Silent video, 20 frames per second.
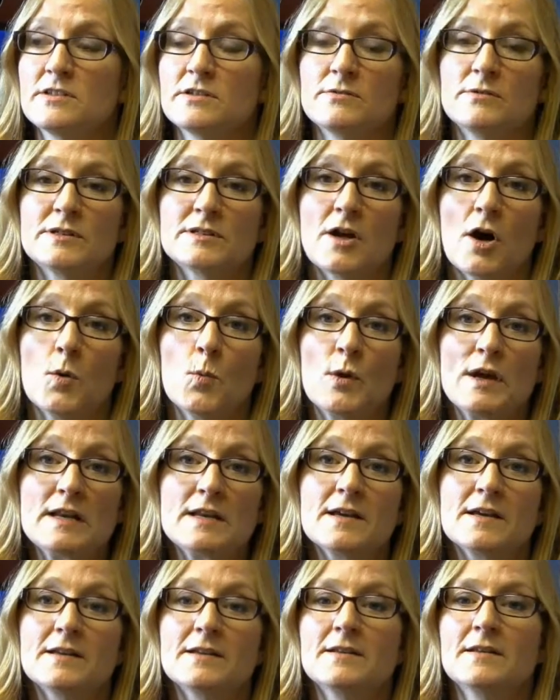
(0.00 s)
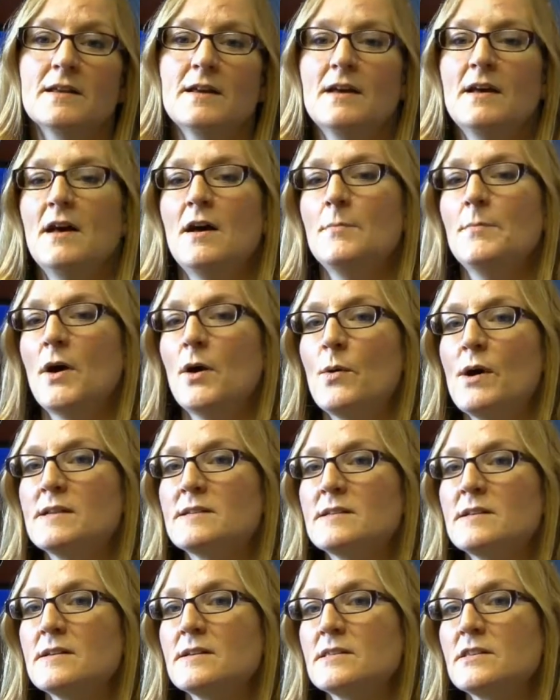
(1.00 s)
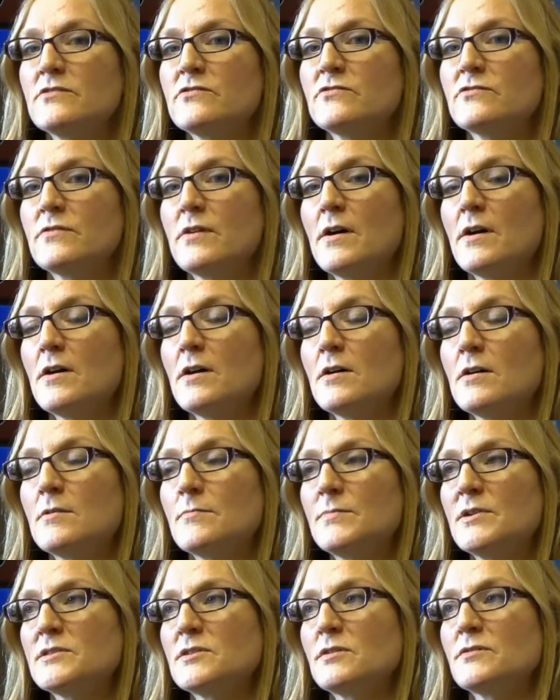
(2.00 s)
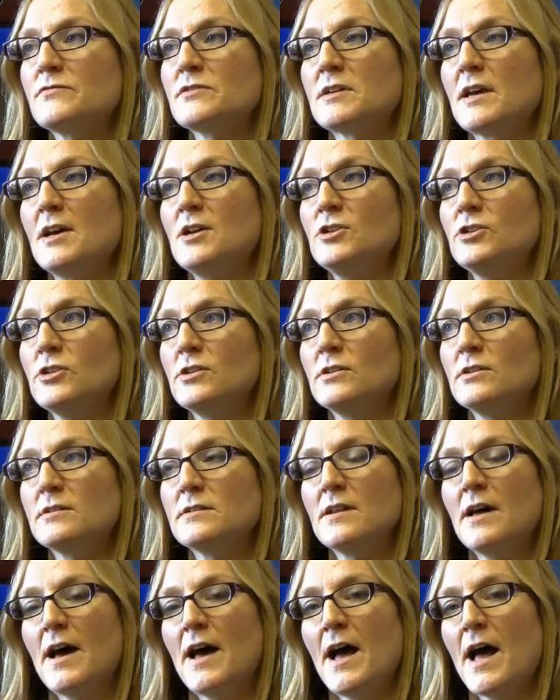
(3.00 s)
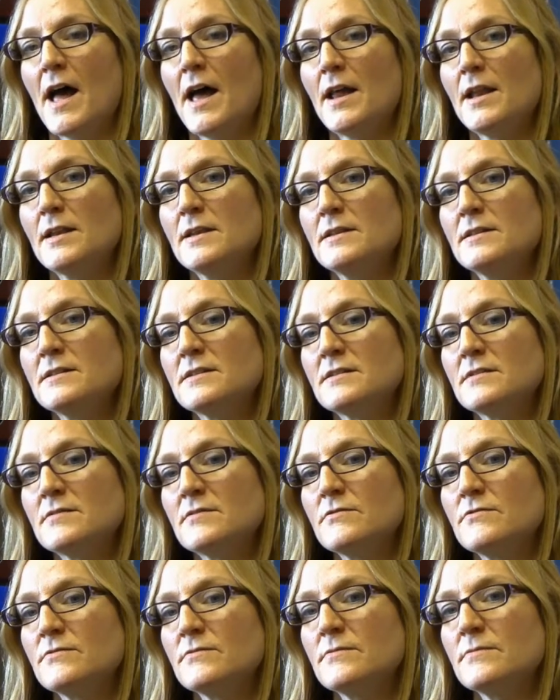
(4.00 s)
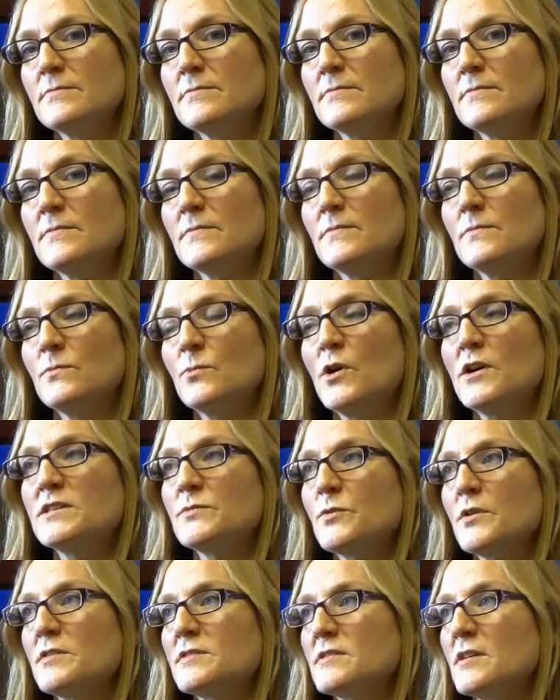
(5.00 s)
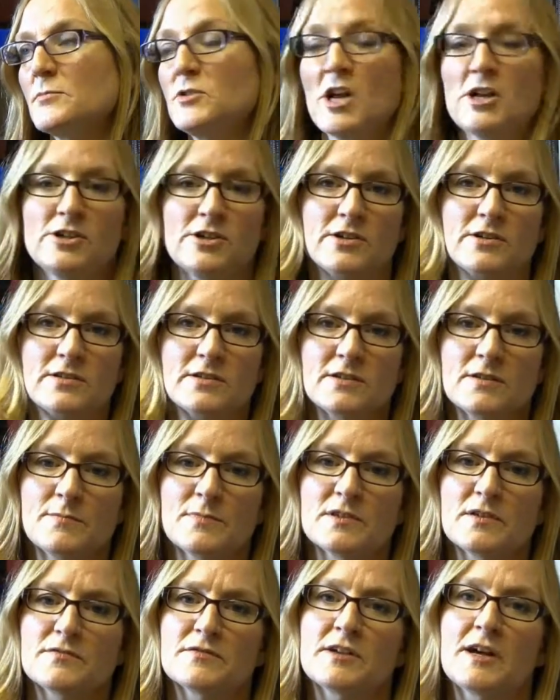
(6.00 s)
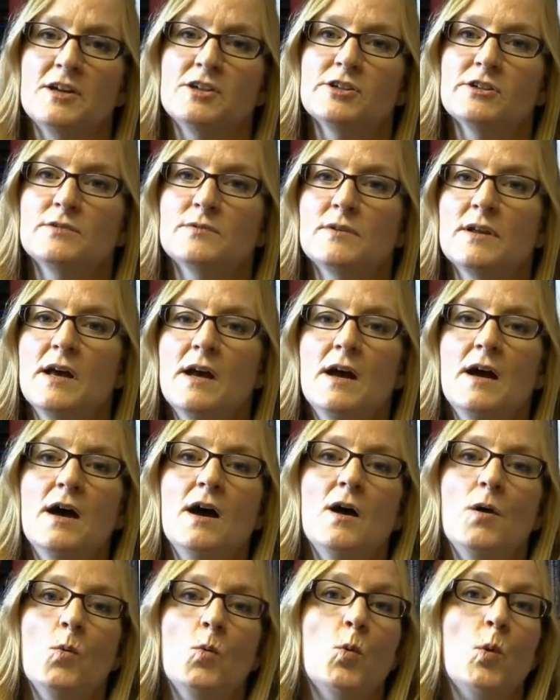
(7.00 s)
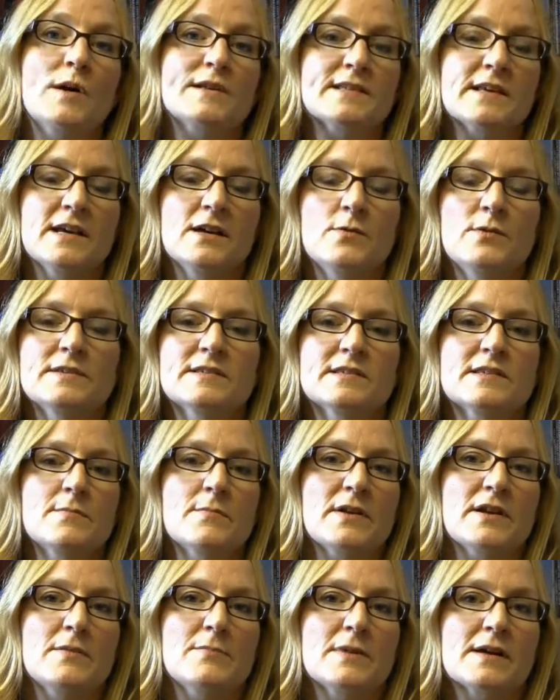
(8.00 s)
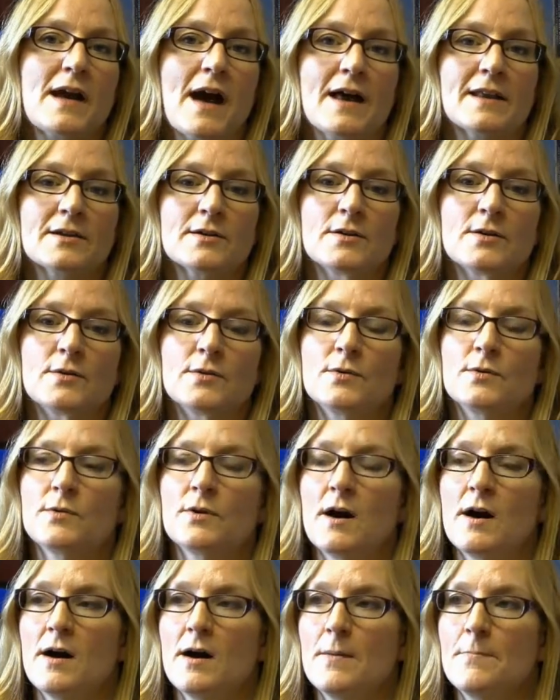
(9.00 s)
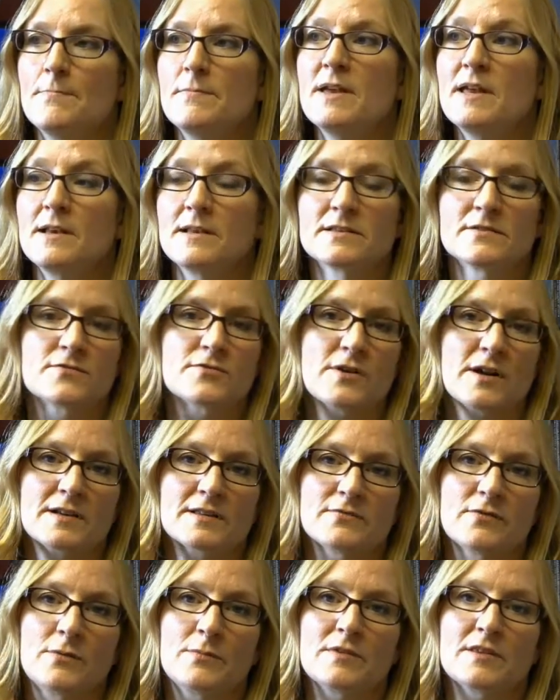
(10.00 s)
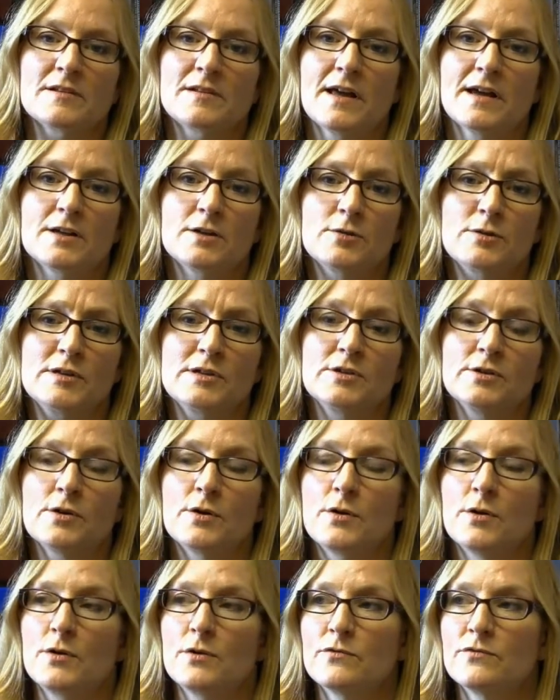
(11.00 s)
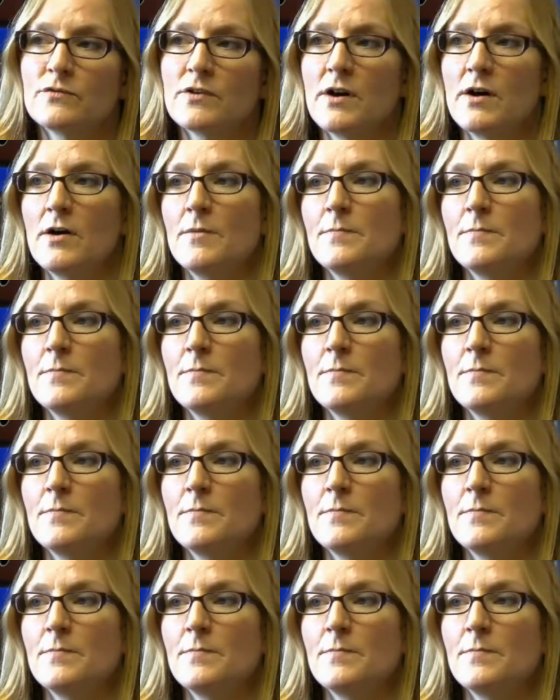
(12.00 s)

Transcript: to a Darwinian poetics of personification, and Wordsworth's objection to personification was simply a mechanical means of transforming the language of